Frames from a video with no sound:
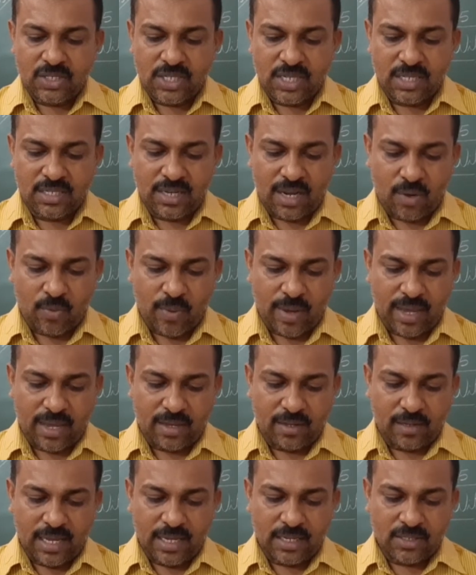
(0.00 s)
turned
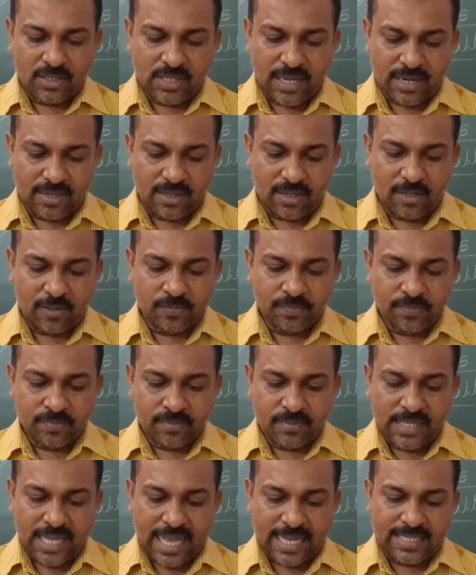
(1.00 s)
away in terror,
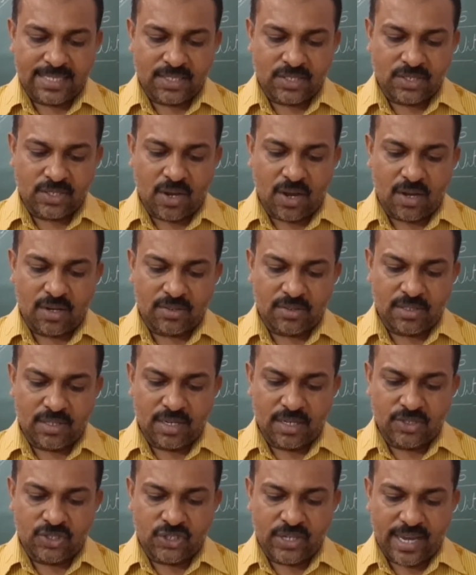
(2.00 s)
the
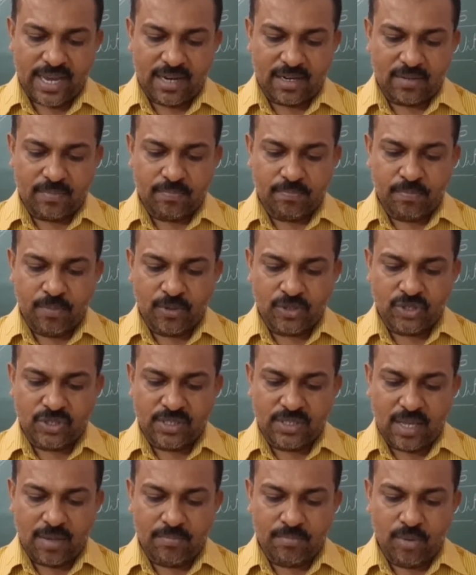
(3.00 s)
extraordinary chair
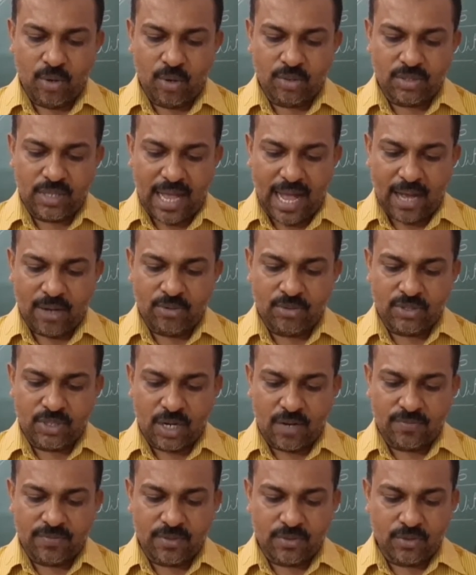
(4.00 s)
pushed them both out
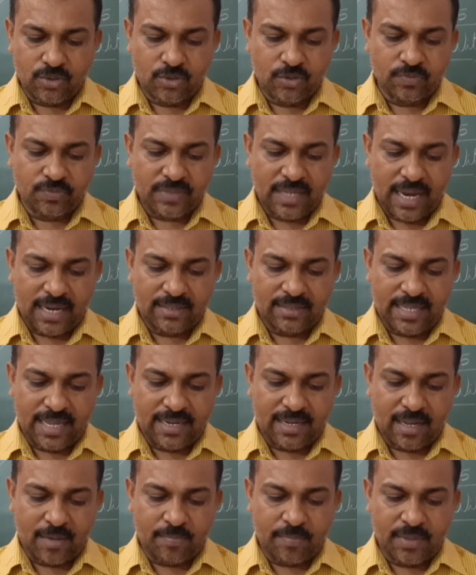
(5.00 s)
of the room and
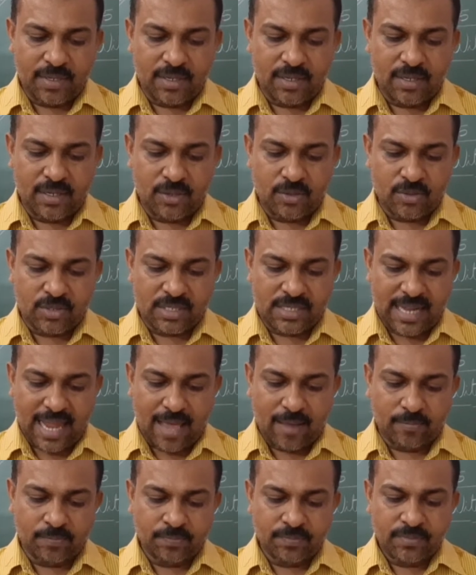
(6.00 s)
then appeared to
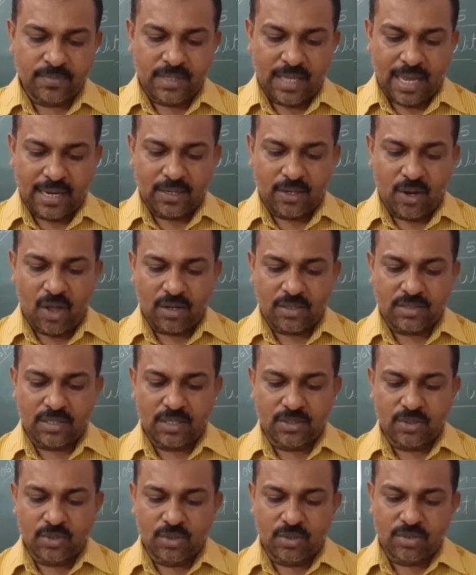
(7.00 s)
slam and lock
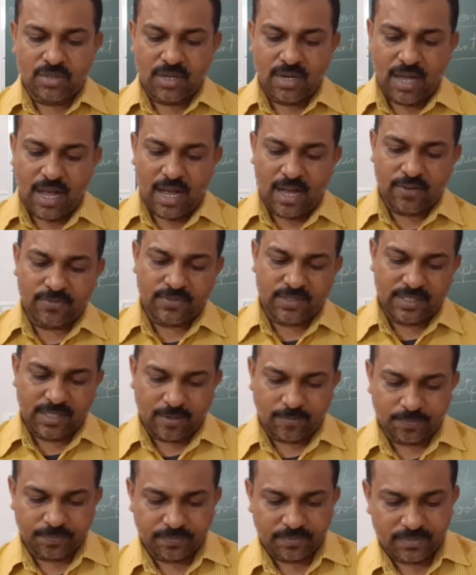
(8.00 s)
the door after
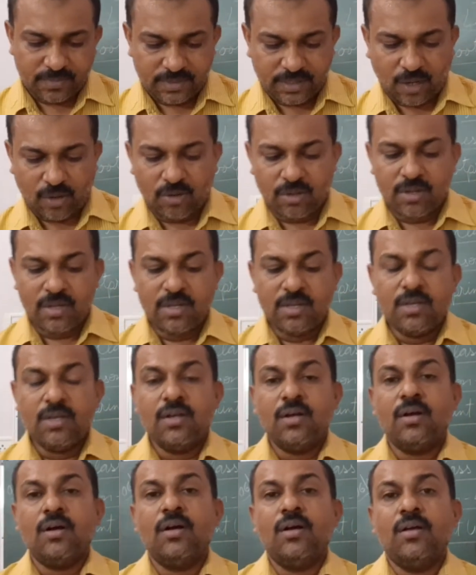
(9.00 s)
them. Now,
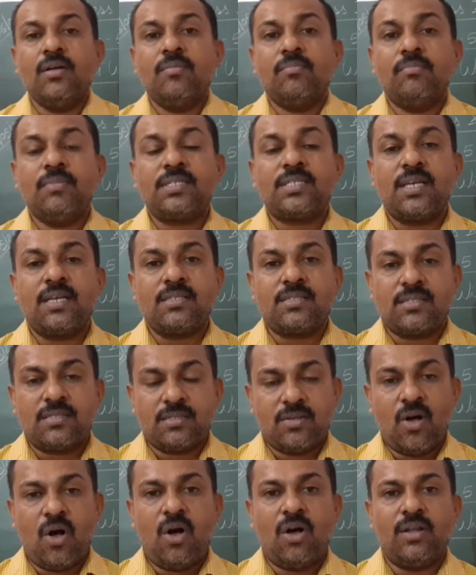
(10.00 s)

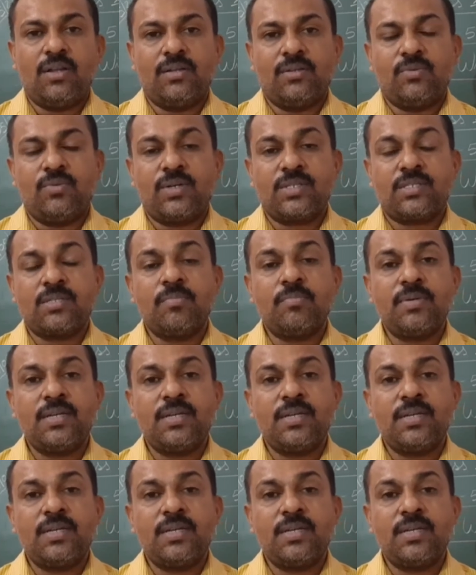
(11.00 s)
Mrs. Hall was